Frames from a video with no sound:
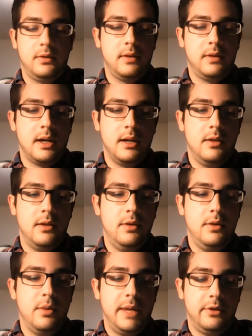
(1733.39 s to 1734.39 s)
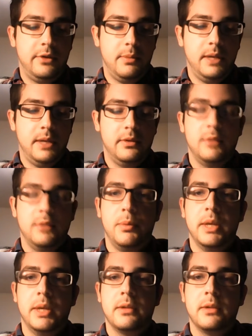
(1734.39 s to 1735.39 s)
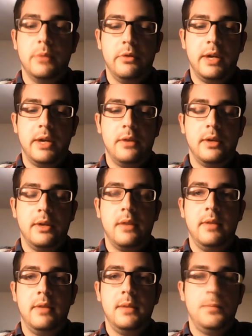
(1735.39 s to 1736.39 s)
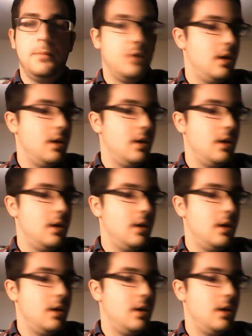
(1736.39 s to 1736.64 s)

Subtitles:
No masterpieces, but we got some good rares out of it.